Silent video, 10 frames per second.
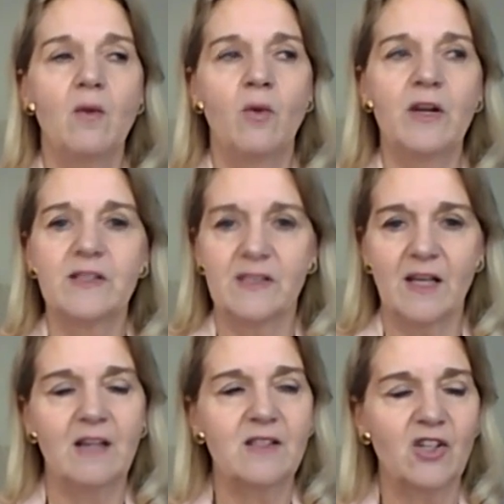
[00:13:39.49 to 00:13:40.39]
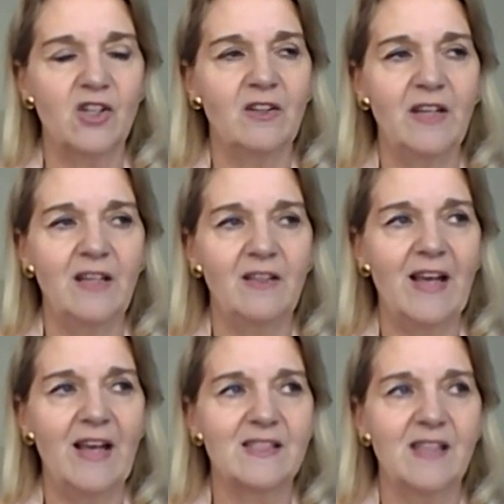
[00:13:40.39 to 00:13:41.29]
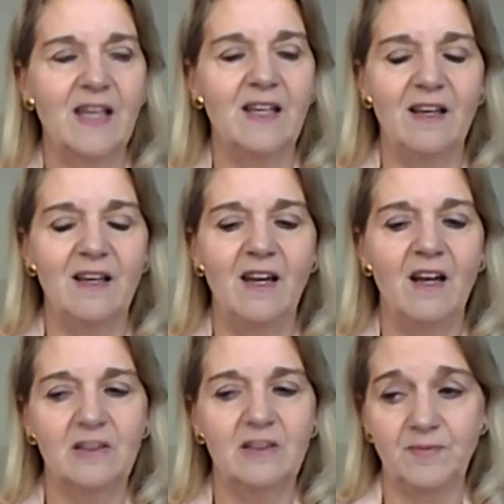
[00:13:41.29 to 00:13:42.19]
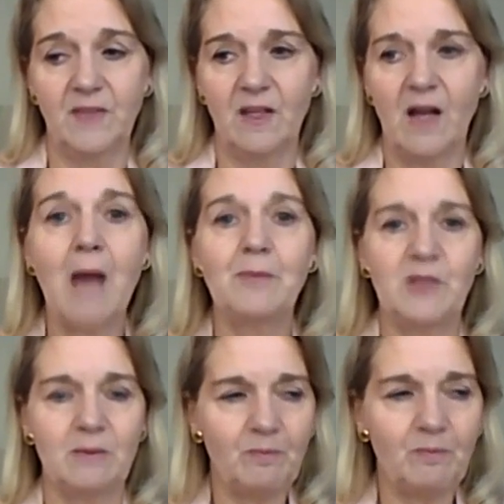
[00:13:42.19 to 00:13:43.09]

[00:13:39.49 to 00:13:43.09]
was certainly less than, optimum.